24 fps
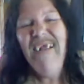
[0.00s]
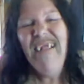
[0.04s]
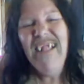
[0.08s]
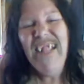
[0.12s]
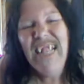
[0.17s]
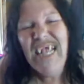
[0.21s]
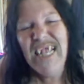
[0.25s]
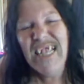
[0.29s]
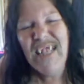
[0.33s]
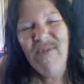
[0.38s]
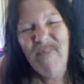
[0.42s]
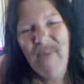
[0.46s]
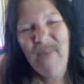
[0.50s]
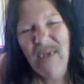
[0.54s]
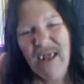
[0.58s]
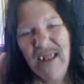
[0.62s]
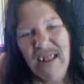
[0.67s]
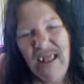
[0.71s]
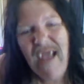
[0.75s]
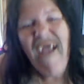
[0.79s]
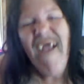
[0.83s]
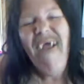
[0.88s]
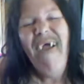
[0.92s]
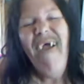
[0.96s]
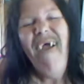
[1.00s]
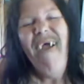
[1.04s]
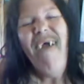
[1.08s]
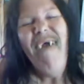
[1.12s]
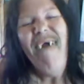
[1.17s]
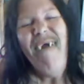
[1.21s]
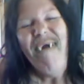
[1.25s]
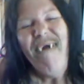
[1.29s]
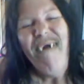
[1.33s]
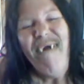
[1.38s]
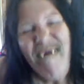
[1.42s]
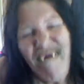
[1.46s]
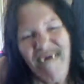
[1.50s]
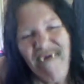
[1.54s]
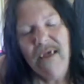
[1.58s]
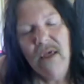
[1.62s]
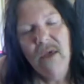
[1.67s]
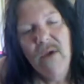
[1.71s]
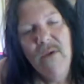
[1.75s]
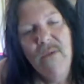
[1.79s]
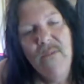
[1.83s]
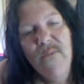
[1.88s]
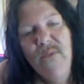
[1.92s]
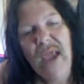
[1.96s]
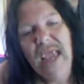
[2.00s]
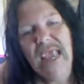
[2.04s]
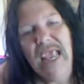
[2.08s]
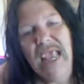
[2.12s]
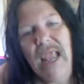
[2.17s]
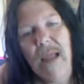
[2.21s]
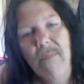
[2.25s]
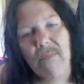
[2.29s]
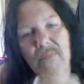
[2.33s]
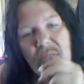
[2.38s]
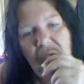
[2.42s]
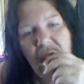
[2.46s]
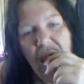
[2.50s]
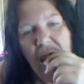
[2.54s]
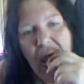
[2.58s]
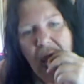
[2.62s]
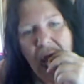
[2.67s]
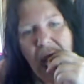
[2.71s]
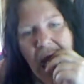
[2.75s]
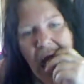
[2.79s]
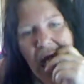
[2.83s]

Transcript: This has been the Fang Update.